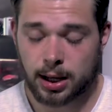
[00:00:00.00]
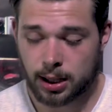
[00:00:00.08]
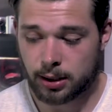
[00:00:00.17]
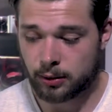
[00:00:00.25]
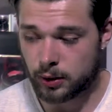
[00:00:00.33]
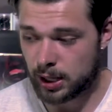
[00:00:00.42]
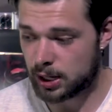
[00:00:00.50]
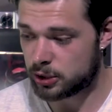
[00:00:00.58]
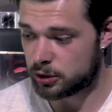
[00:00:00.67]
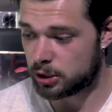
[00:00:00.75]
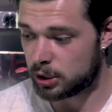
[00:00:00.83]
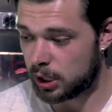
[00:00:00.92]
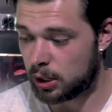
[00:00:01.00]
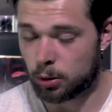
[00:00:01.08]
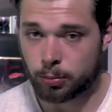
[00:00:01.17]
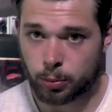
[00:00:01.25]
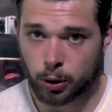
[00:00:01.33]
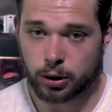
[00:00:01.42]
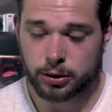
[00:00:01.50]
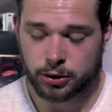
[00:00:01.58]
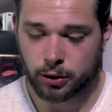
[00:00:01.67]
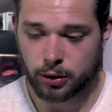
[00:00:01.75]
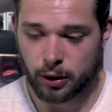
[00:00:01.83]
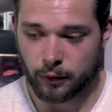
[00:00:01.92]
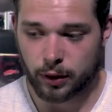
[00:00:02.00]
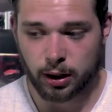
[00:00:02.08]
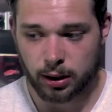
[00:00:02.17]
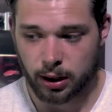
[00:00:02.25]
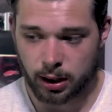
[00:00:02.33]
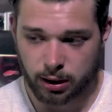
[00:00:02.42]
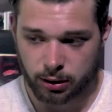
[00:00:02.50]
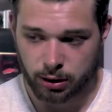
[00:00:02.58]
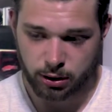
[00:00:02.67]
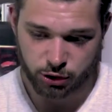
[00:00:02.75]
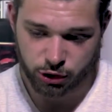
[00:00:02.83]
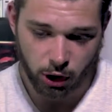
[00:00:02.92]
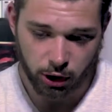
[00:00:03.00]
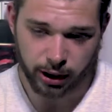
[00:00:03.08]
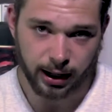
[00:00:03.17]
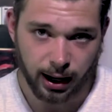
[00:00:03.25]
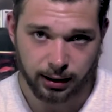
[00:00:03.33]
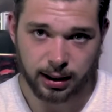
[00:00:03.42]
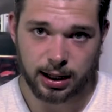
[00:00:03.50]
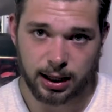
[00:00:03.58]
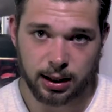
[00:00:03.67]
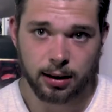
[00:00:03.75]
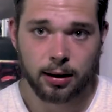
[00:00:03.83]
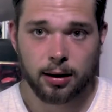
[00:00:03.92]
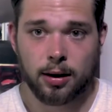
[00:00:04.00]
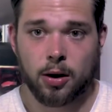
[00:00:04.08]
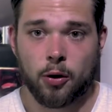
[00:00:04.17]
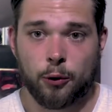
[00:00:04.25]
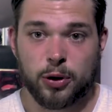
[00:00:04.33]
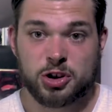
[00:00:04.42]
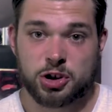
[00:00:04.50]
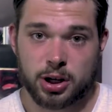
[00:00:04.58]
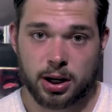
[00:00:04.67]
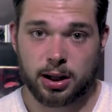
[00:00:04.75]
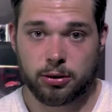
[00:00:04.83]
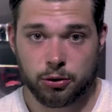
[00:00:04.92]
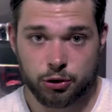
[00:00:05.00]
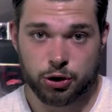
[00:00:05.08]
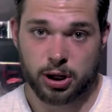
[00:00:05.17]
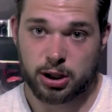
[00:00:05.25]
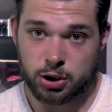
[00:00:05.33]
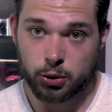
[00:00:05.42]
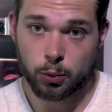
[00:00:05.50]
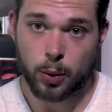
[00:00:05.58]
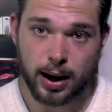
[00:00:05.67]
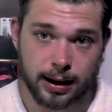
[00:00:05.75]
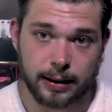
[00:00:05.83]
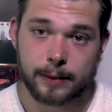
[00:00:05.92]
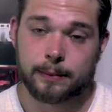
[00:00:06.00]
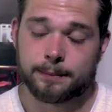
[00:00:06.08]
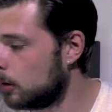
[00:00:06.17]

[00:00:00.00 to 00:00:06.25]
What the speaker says: And today is the little point, so you have a starting idea of which setting to change when.